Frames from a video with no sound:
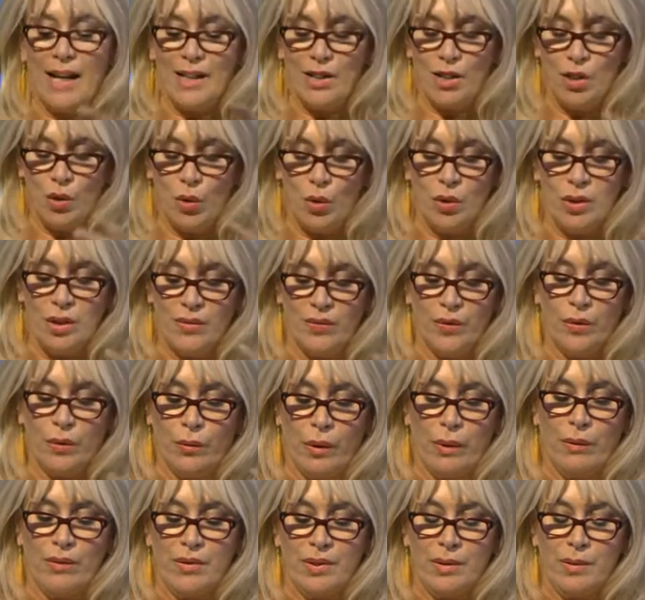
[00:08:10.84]
I, sort of
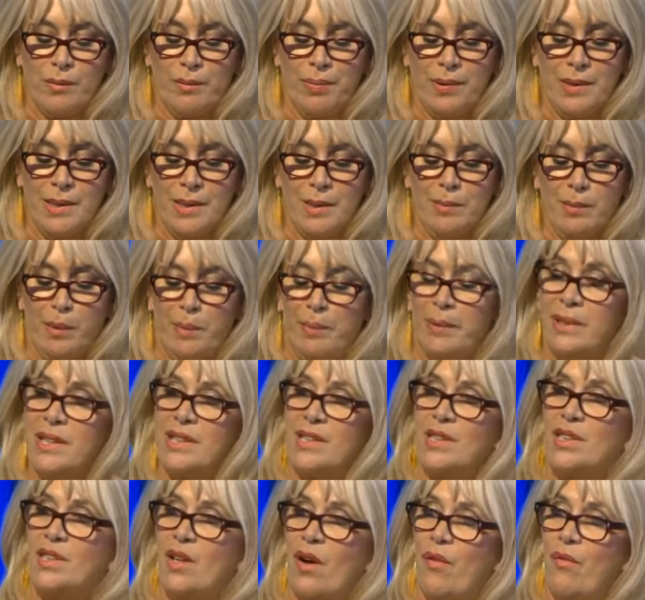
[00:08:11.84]
agree with this in principle, but
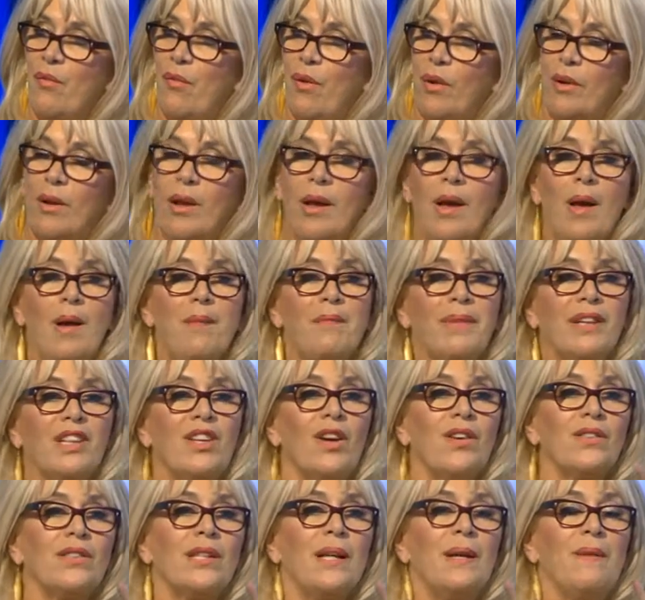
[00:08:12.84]
it's a tough one
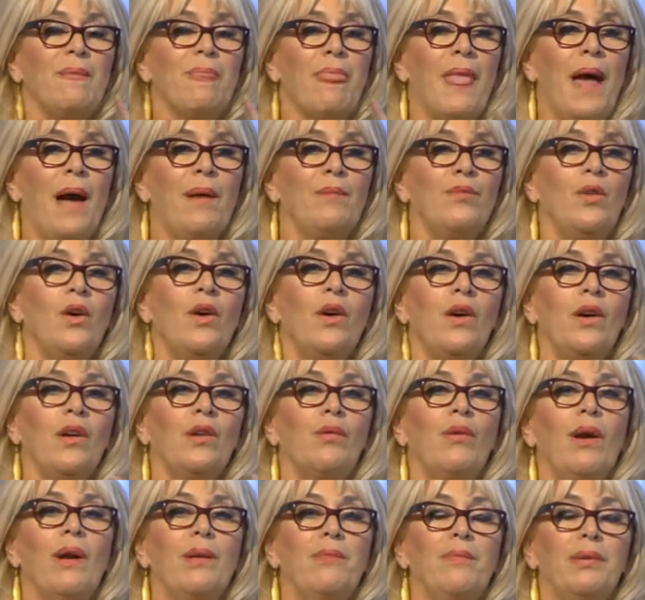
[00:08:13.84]
because I'm not a
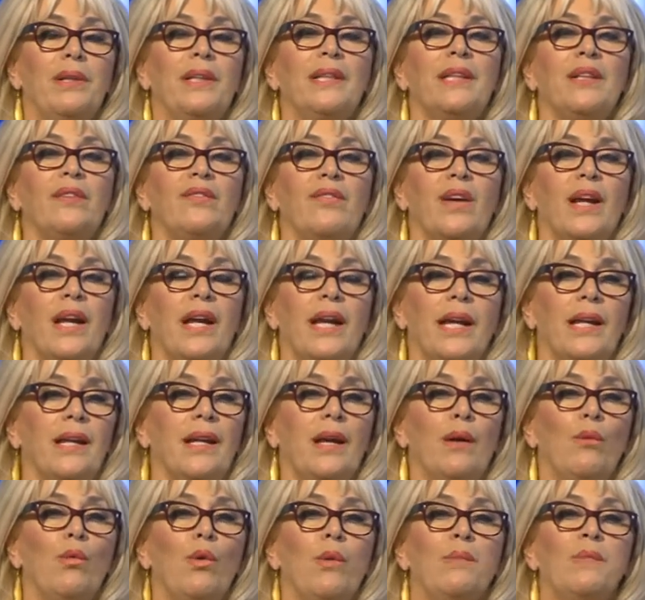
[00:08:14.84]
great believer in
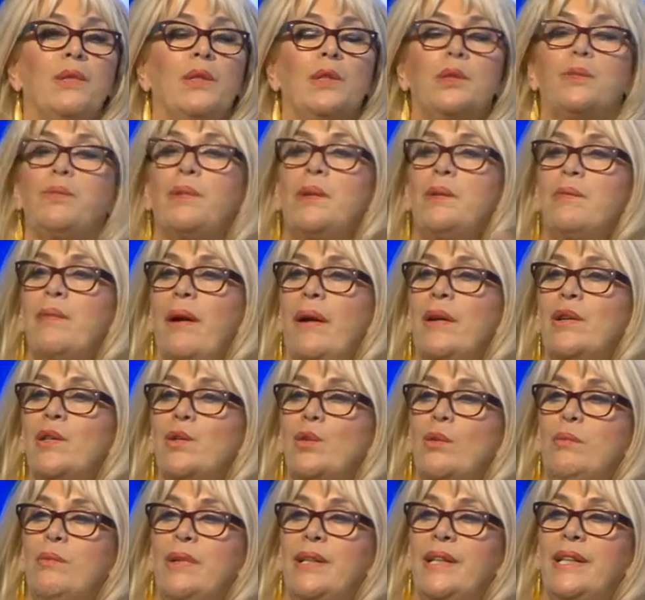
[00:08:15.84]
a woman who's been married
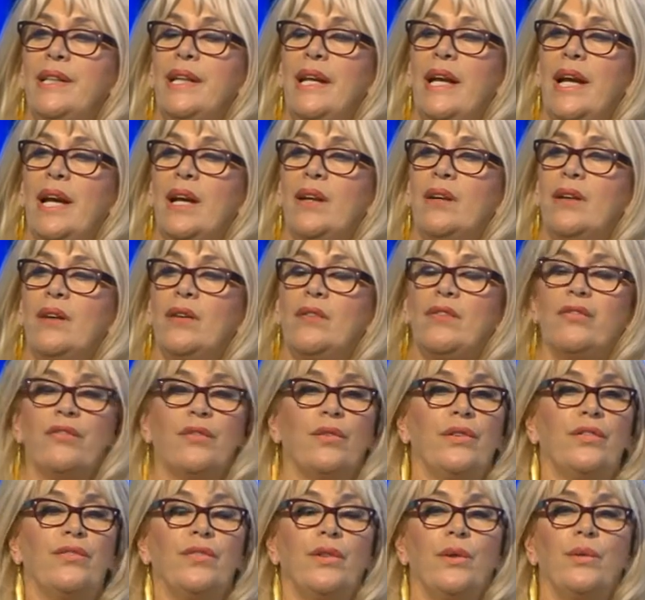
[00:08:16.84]
to a millionaire
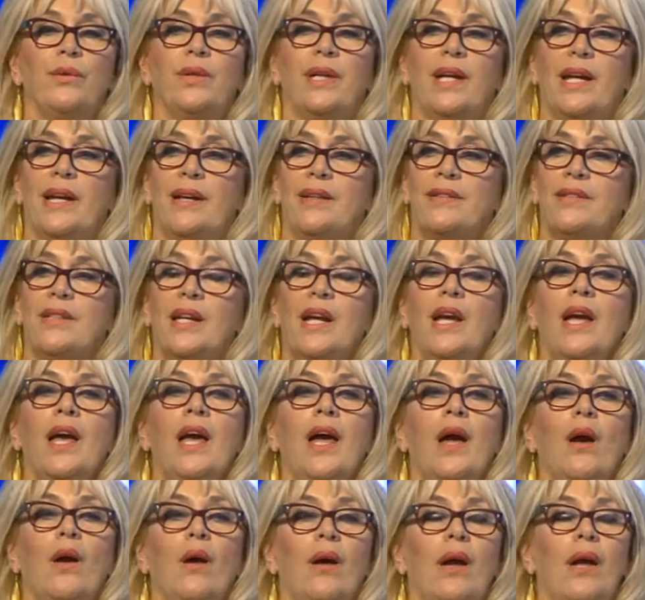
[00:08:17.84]
for a few years
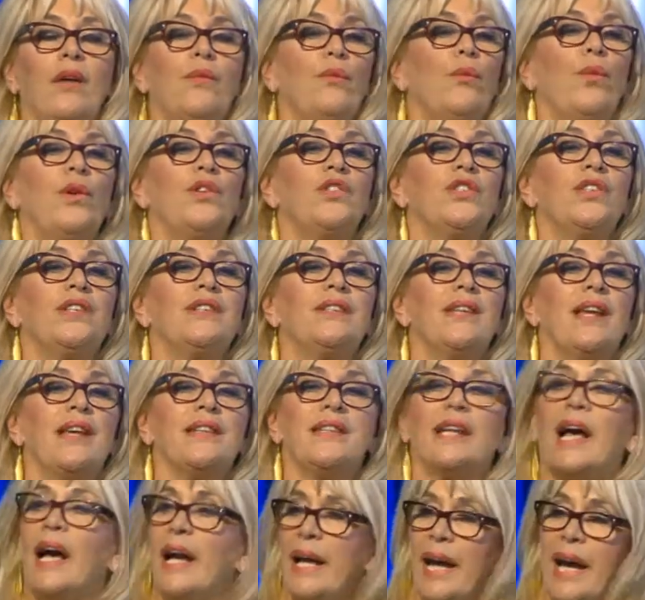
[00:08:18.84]
it, when she
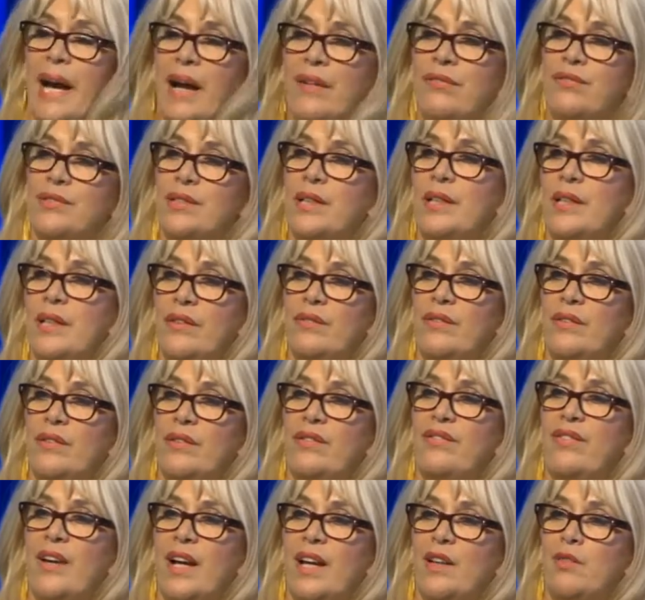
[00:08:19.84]
says, I have to live in a
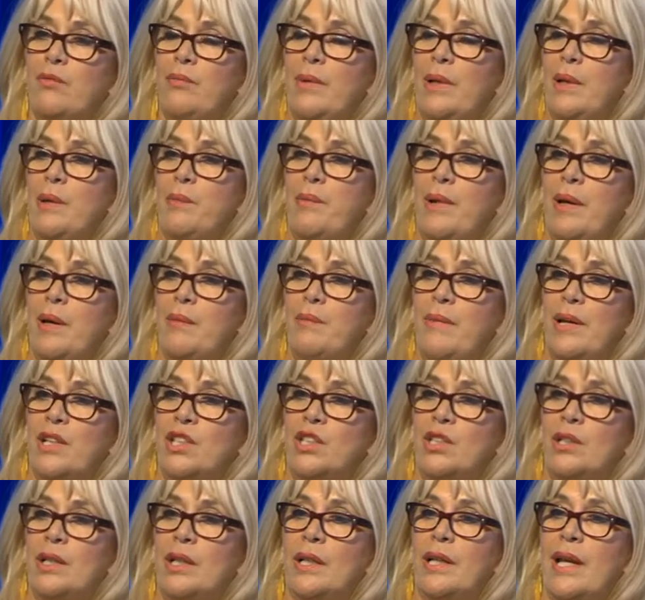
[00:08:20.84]
five million pound mm.
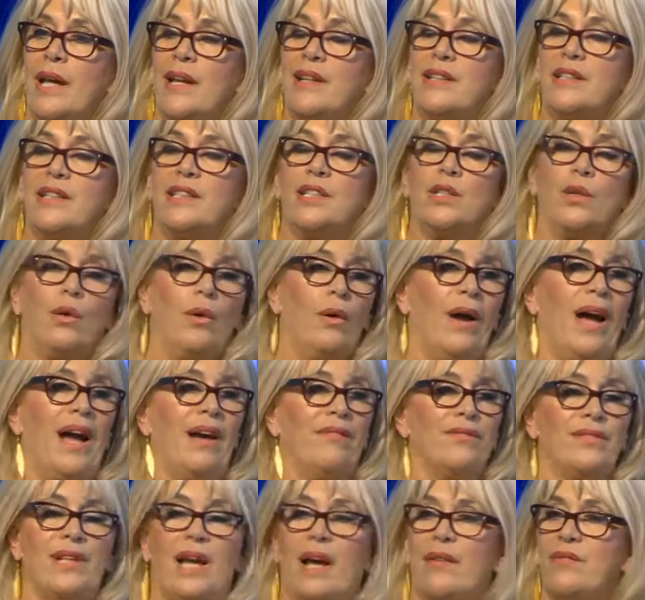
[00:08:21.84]
mansion in Kensington or I
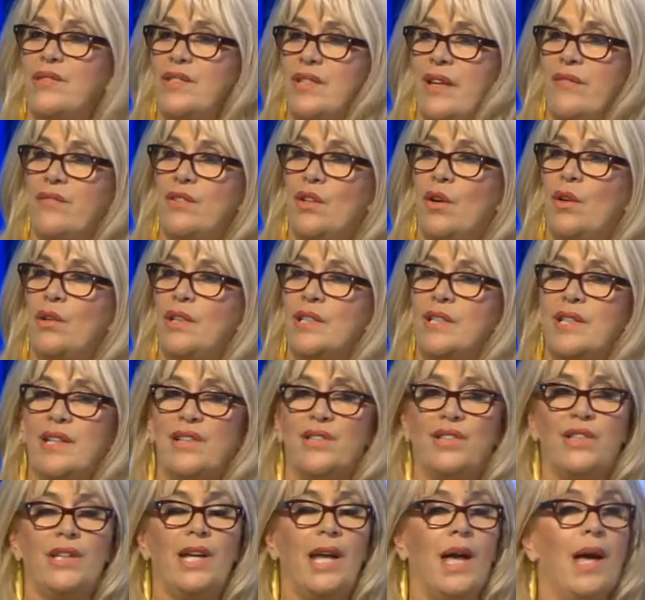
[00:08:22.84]
have to have seven
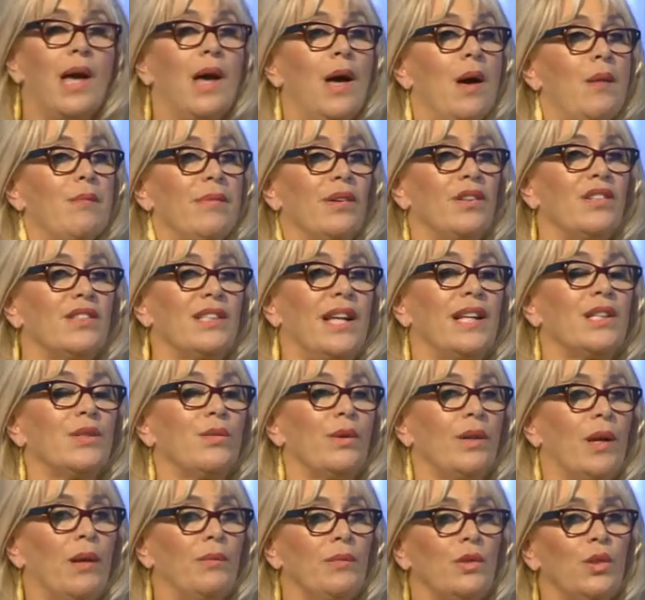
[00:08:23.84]
holidays yeah. a year because that's
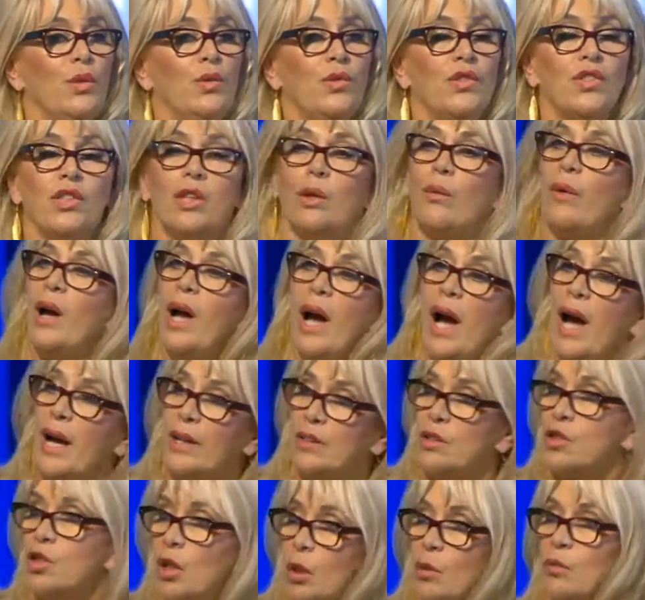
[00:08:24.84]
what I'm used to, I
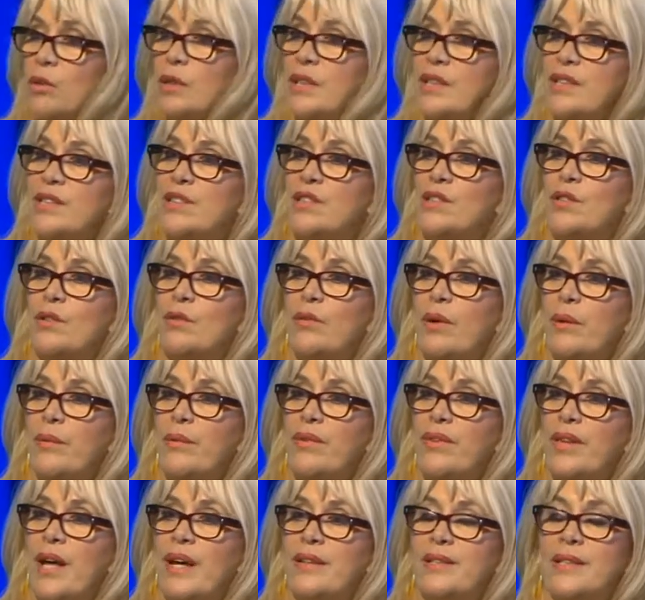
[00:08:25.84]
totally disagree
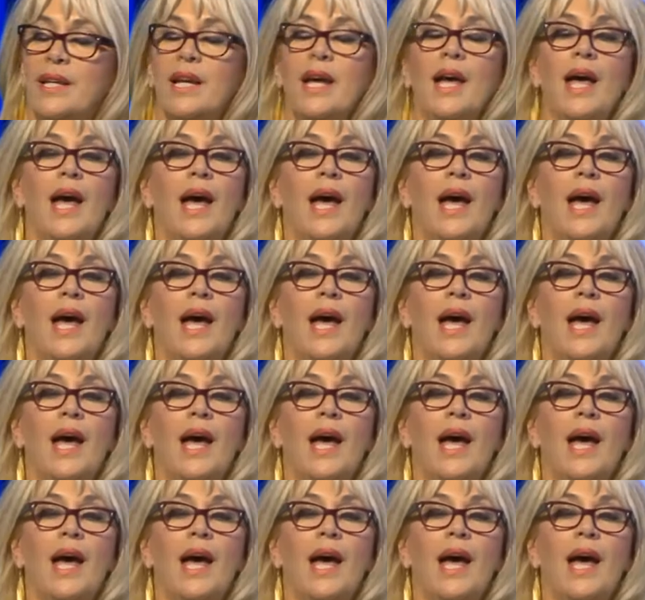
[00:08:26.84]
with that. Mm.